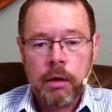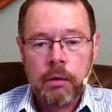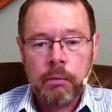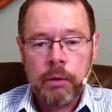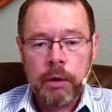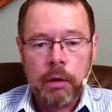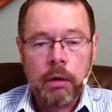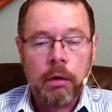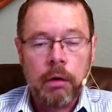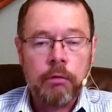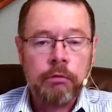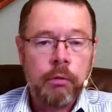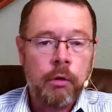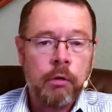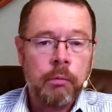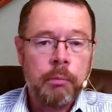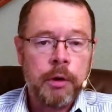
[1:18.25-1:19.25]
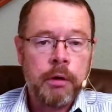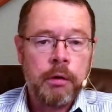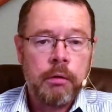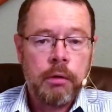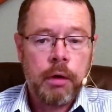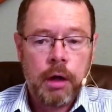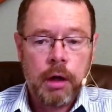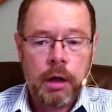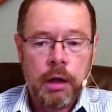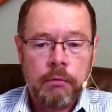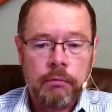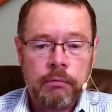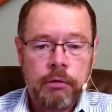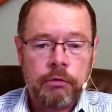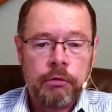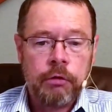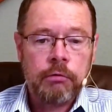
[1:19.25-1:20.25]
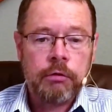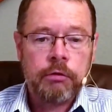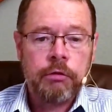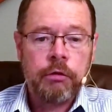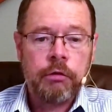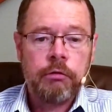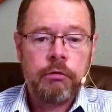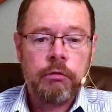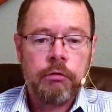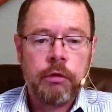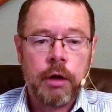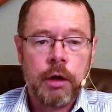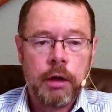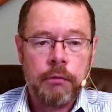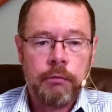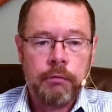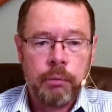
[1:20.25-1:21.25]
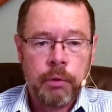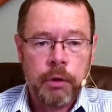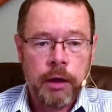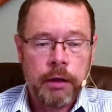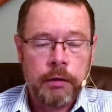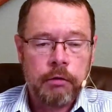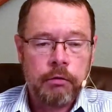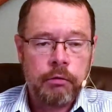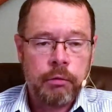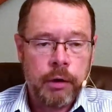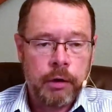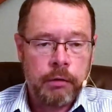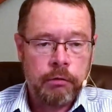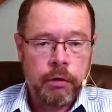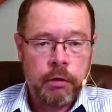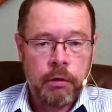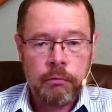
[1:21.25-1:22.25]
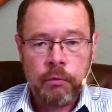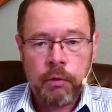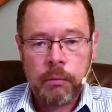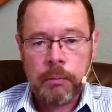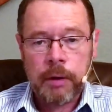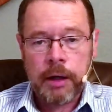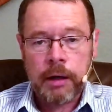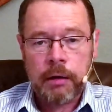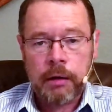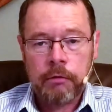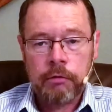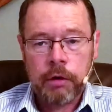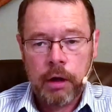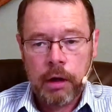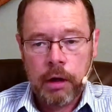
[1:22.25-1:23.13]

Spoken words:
We are also open for services if you would like to join us here in Fort Myers.